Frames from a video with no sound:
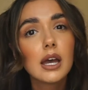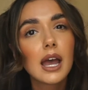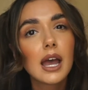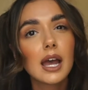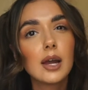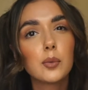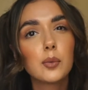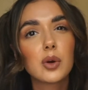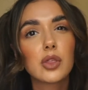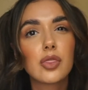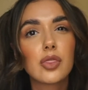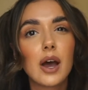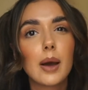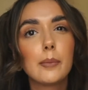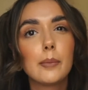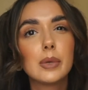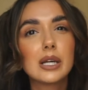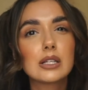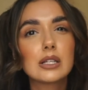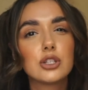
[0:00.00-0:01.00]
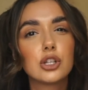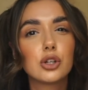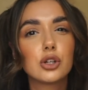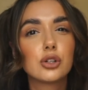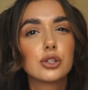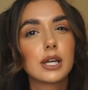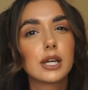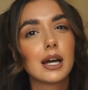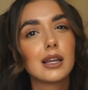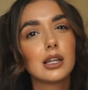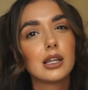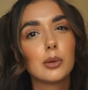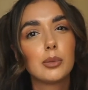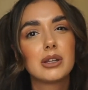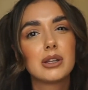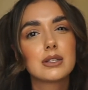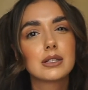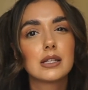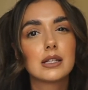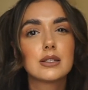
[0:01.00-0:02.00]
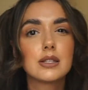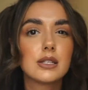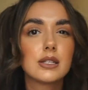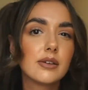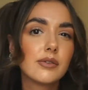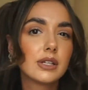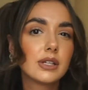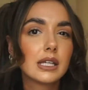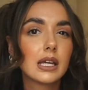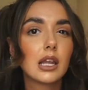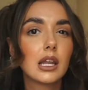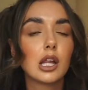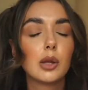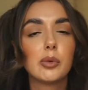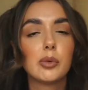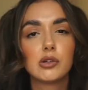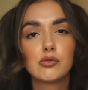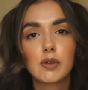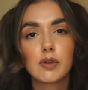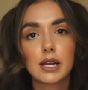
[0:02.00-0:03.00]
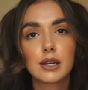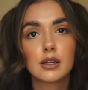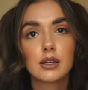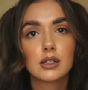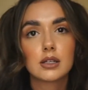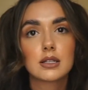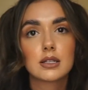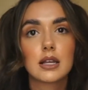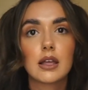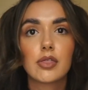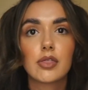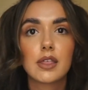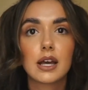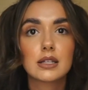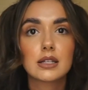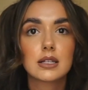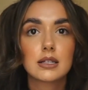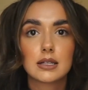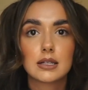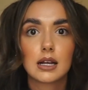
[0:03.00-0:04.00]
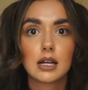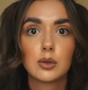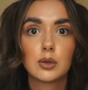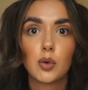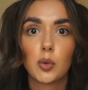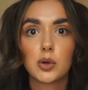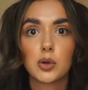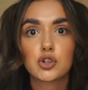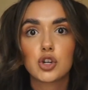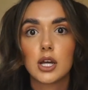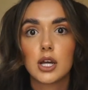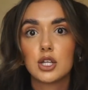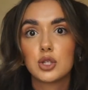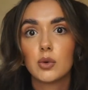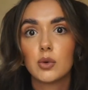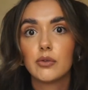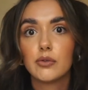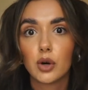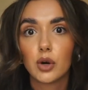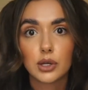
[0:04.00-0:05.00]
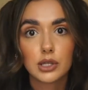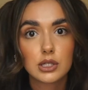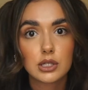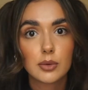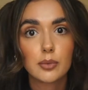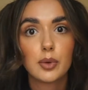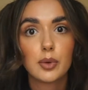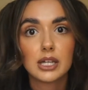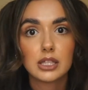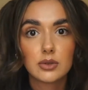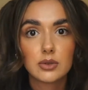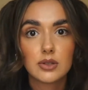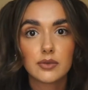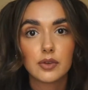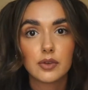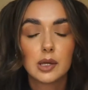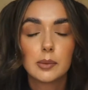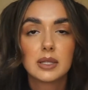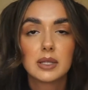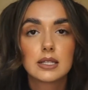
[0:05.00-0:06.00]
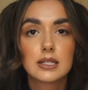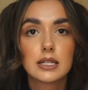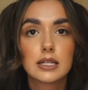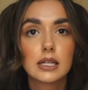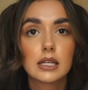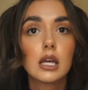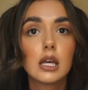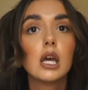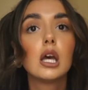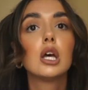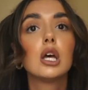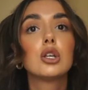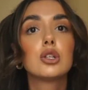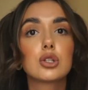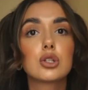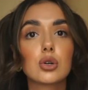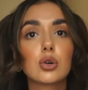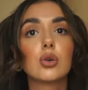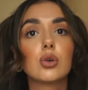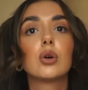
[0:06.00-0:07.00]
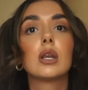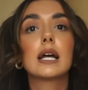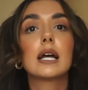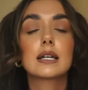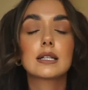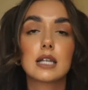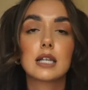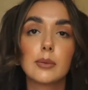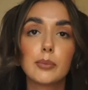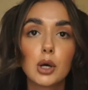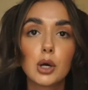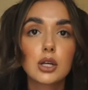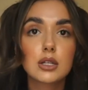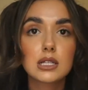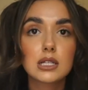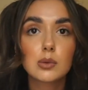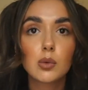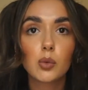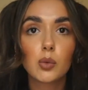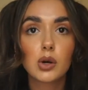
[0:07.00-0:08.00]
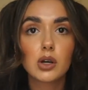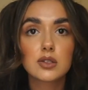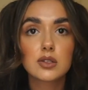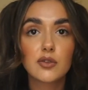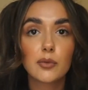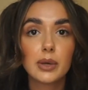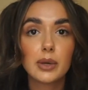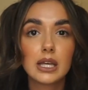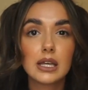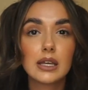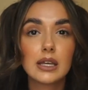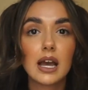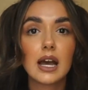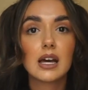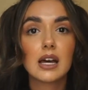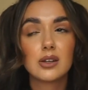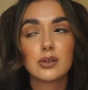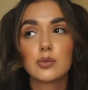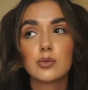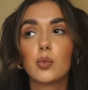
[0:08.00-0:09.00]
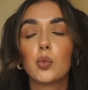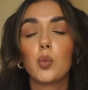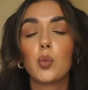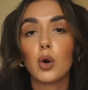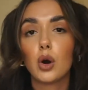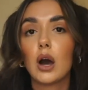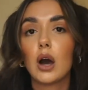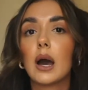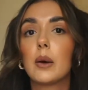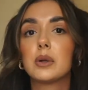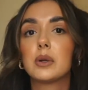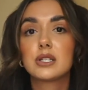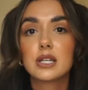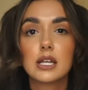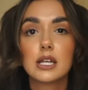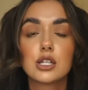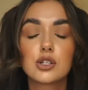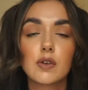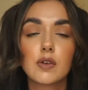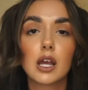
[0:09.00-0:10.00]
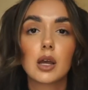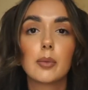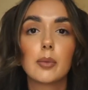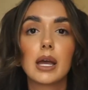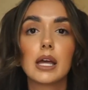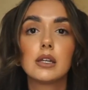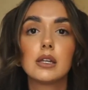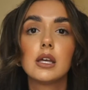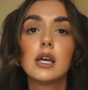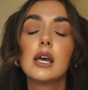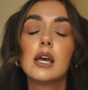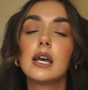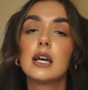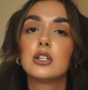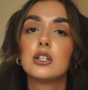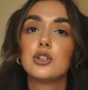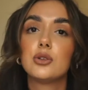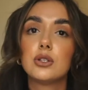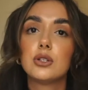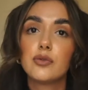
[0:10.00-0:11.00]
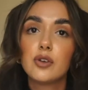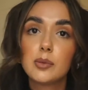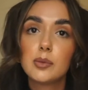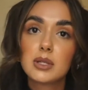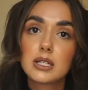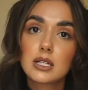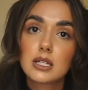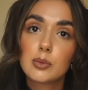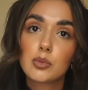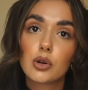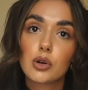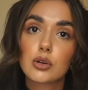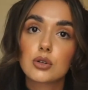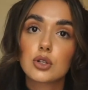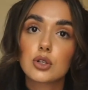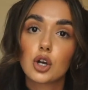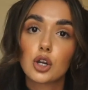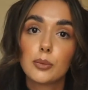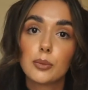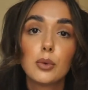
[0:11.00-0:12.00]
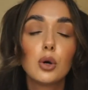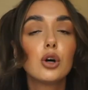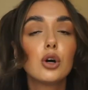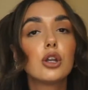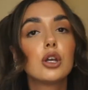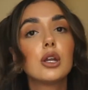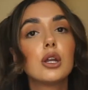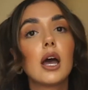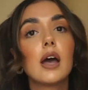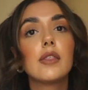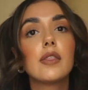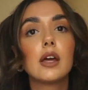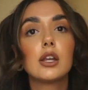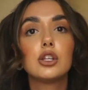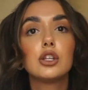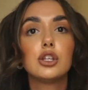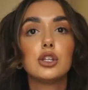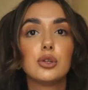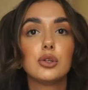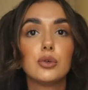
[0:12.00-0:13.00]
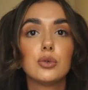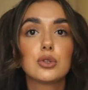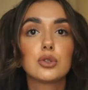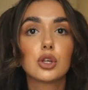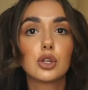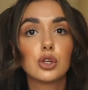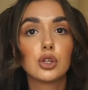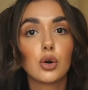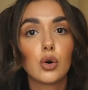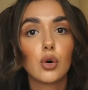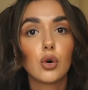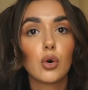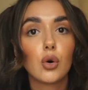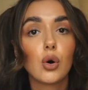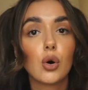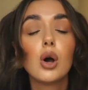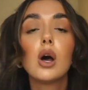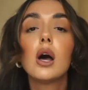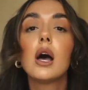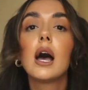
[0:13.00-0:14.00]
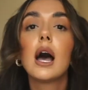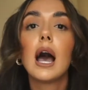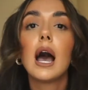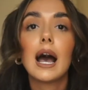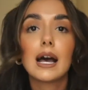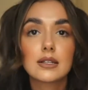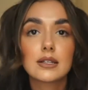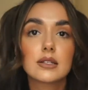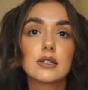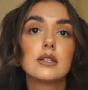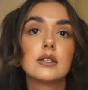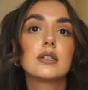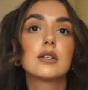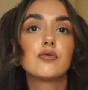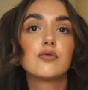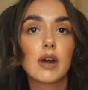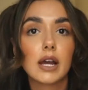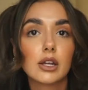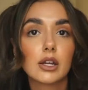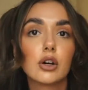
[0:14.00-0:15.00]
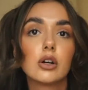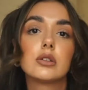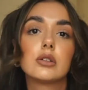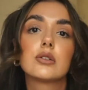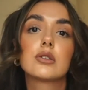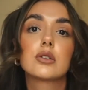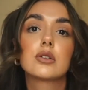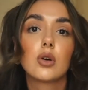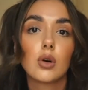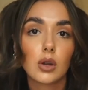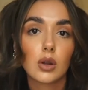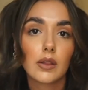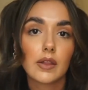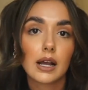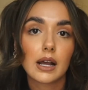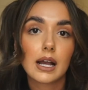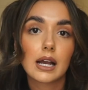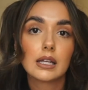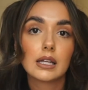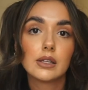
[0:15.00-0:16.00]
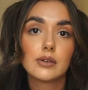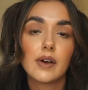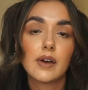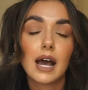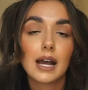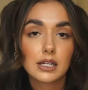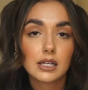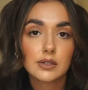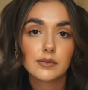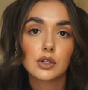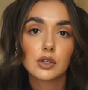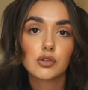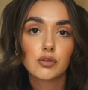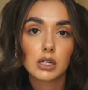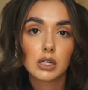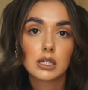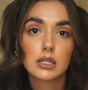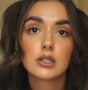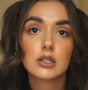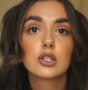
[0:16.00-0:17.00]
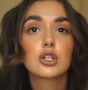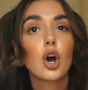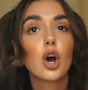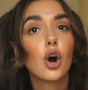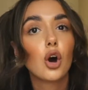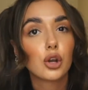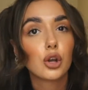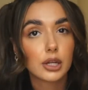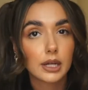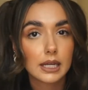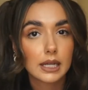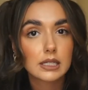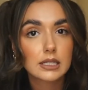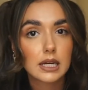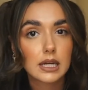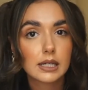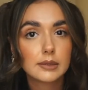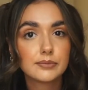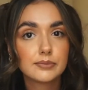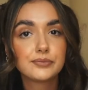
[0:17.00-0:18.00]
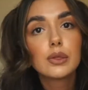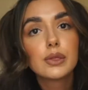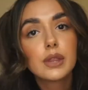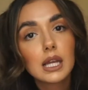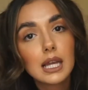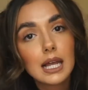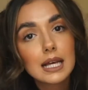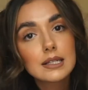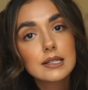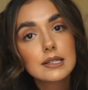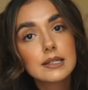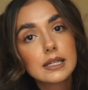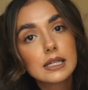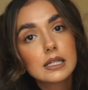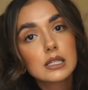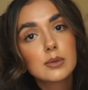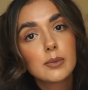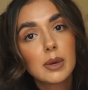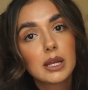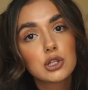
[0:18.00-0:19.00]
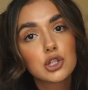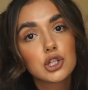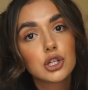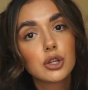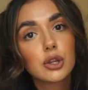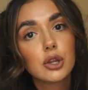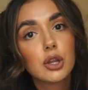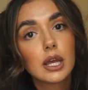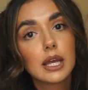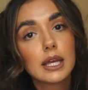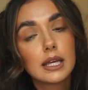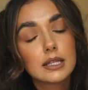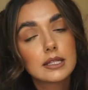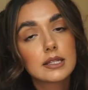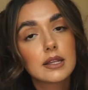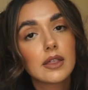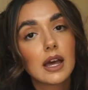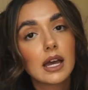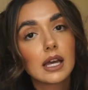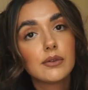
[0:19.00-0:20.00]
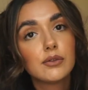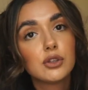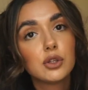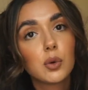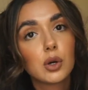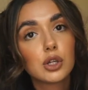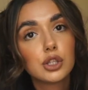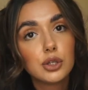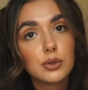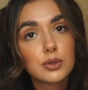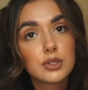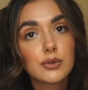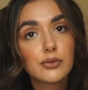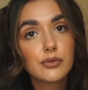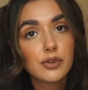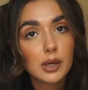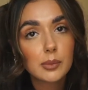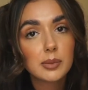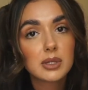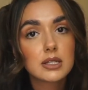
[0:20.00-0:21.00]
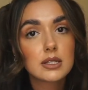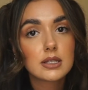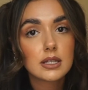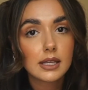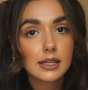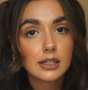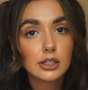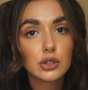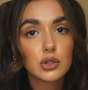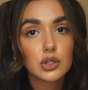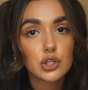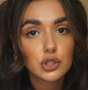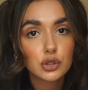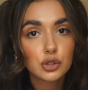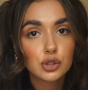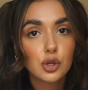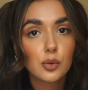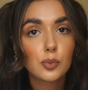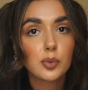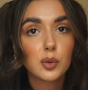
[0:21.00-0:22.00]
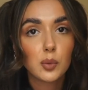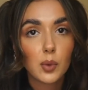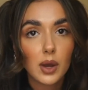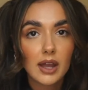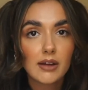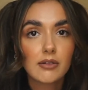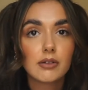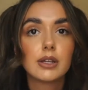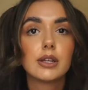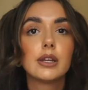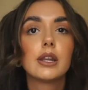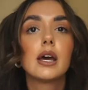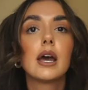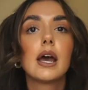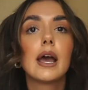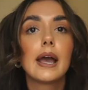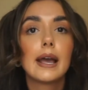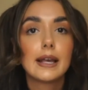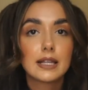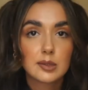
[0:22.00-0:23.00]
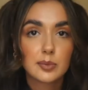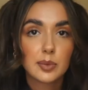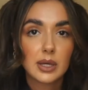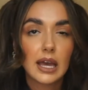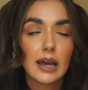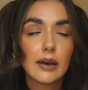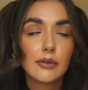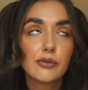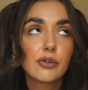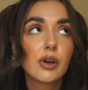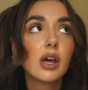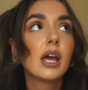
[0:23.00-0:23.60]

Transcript: and with that mix you could get a little bit of sensitivity, a little bit of redness, and that's exactly what we're trying to avoid by using vitamin C. So like I said, personally what works for me and what I would tend to recommend is use your vitamin C products on a morning and then use your acids, retinols, all of that kind of active ingredients on a nighttime. The last thing to mention is that if you are using vitamin C, you should be wearing SPF.